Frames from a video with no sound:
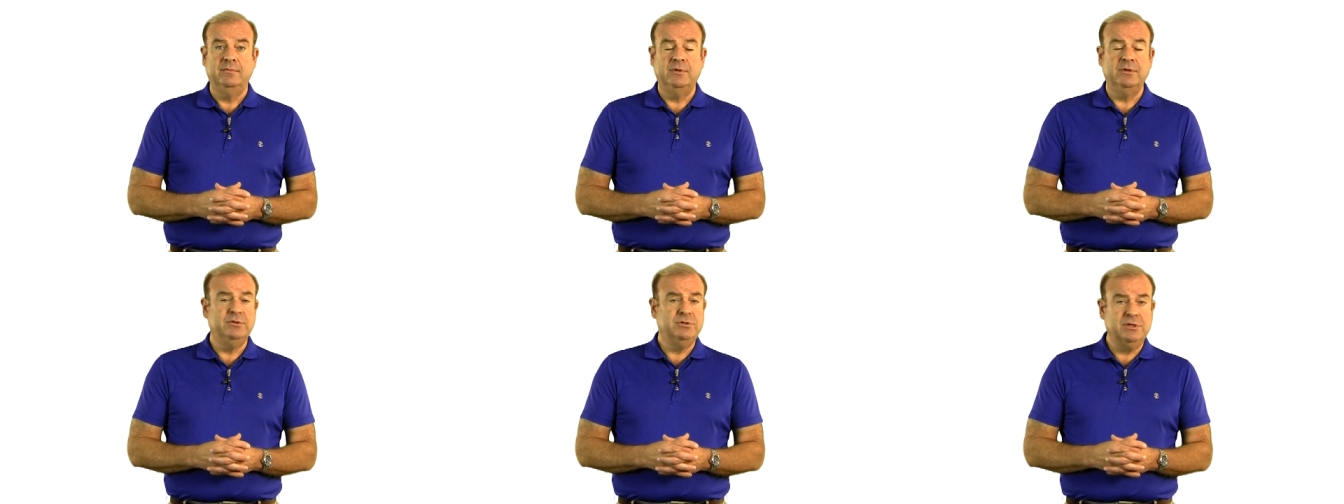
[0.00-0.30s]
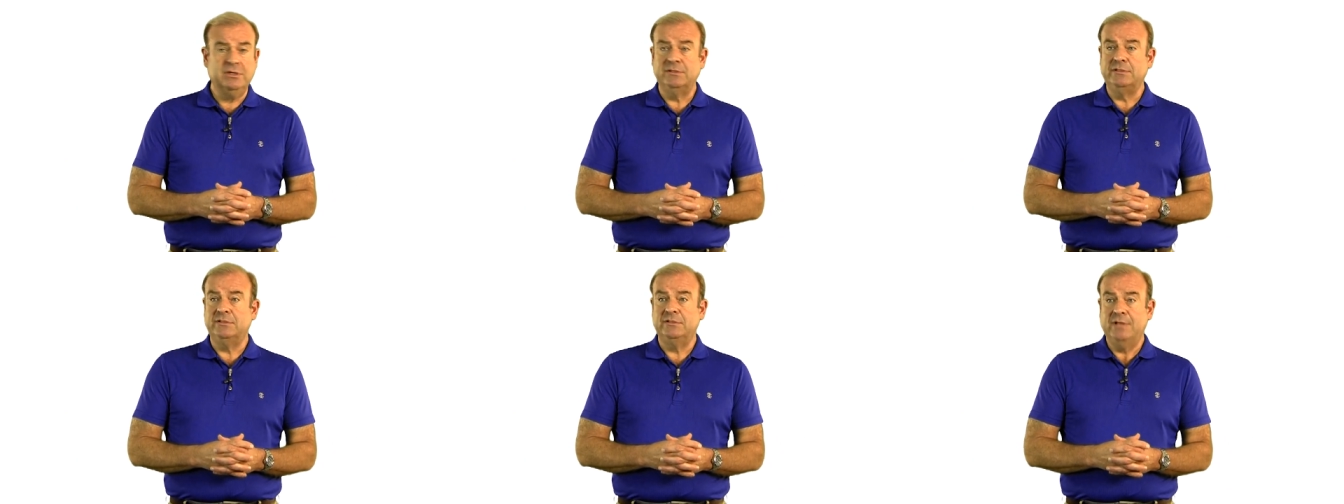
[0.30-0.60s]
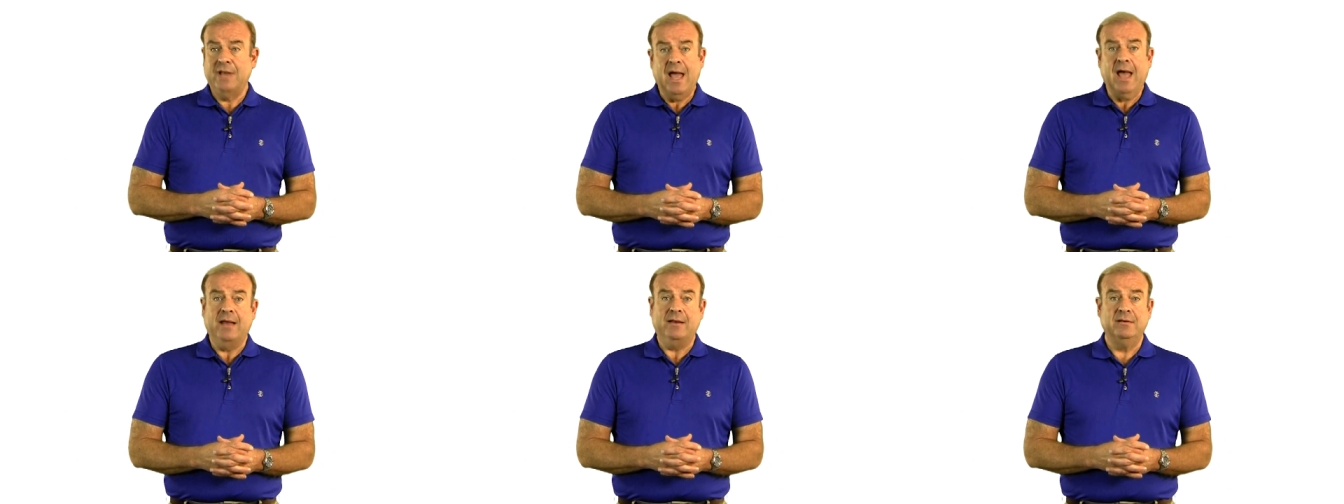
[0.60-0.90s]
They're
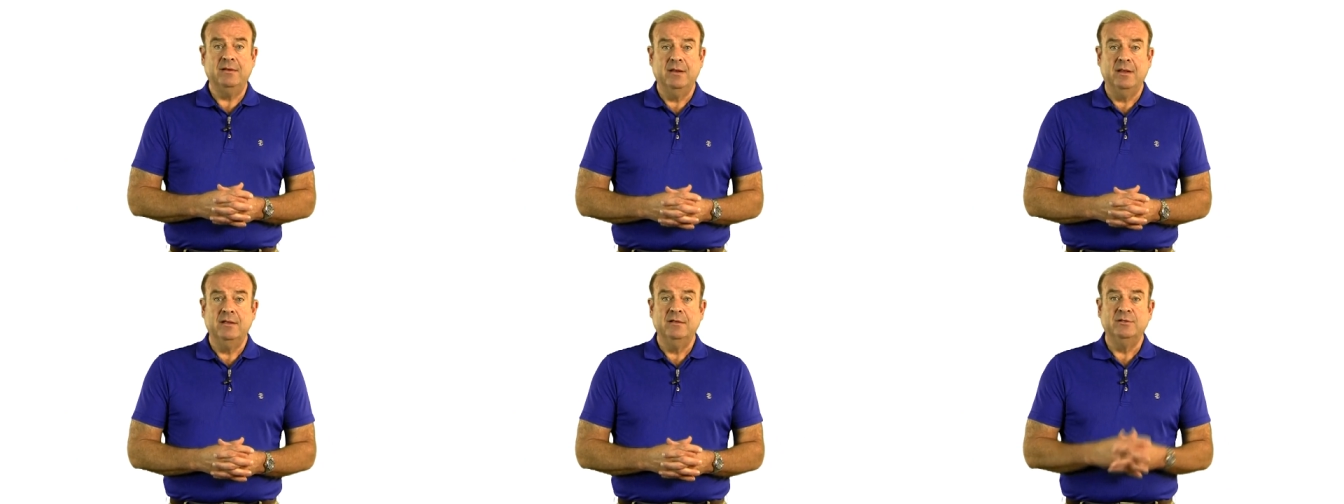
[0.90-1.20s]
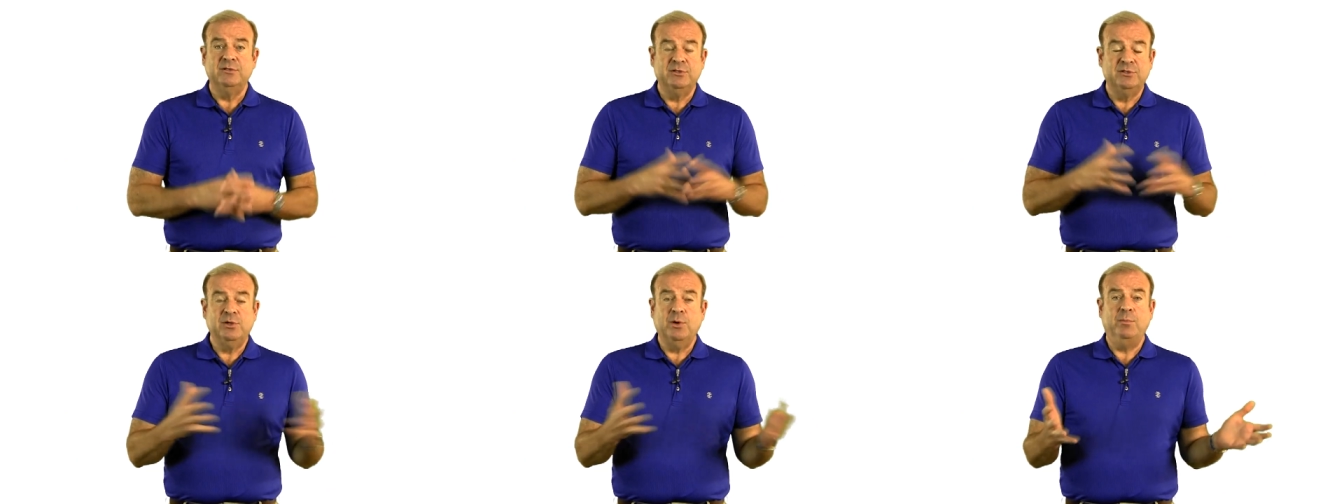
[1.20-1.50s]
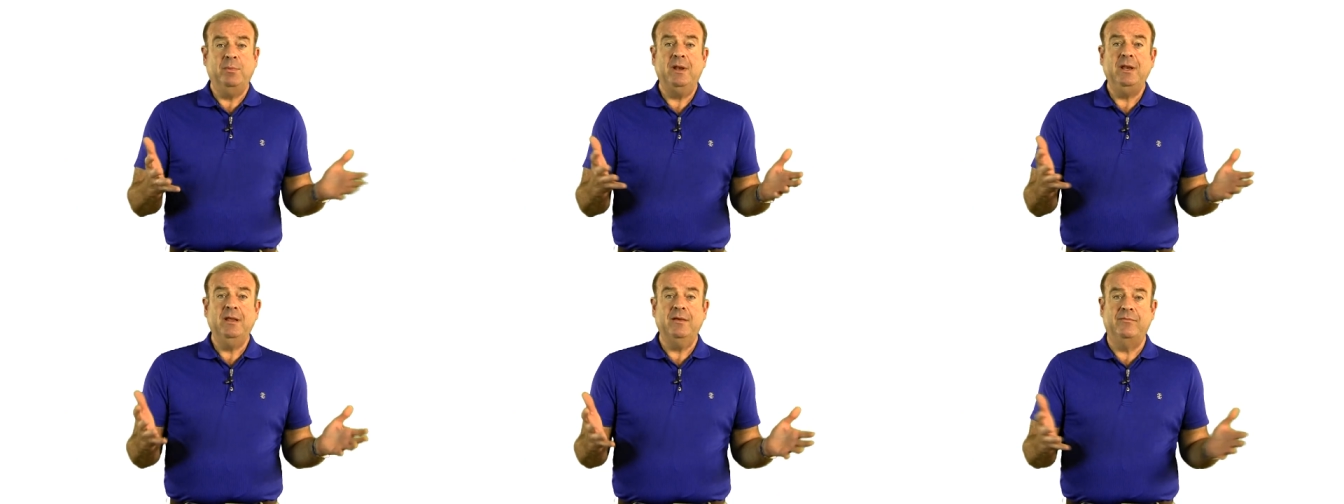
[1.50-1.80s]
just not
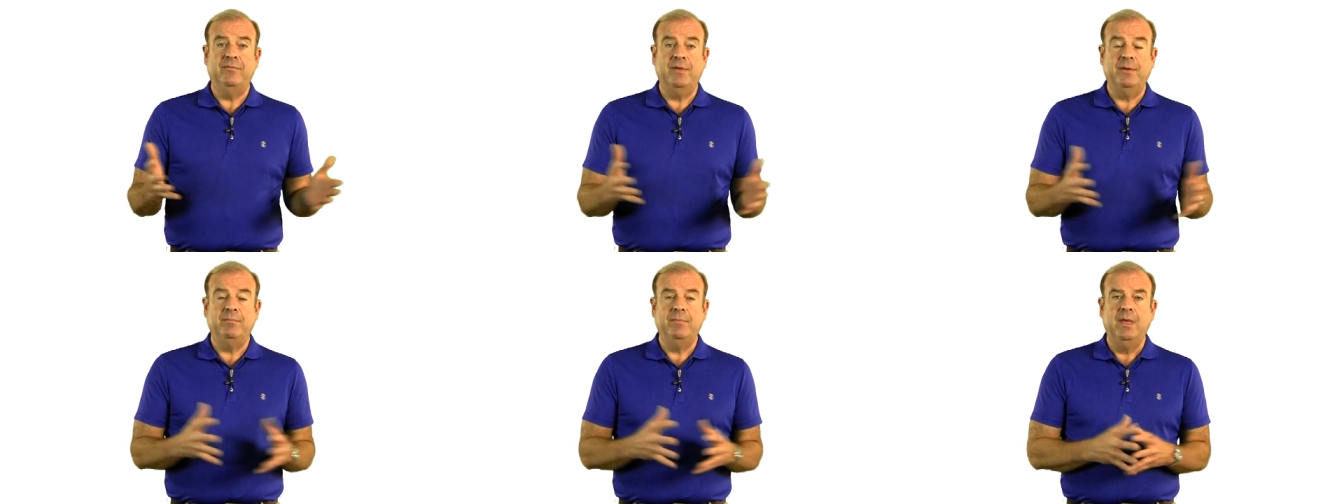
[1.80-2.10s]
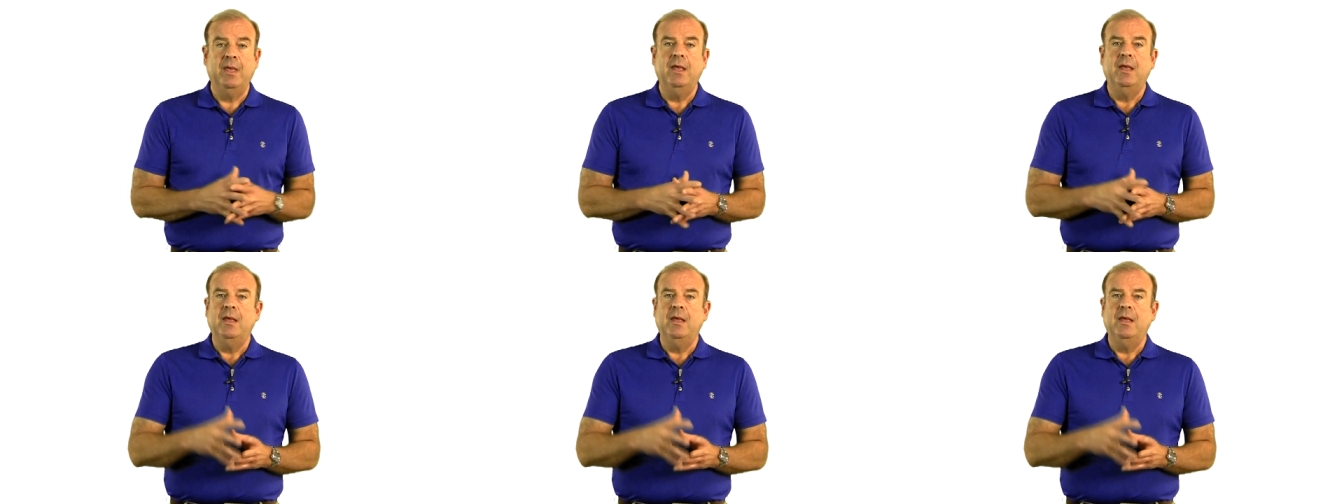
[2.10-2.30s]
so many of them.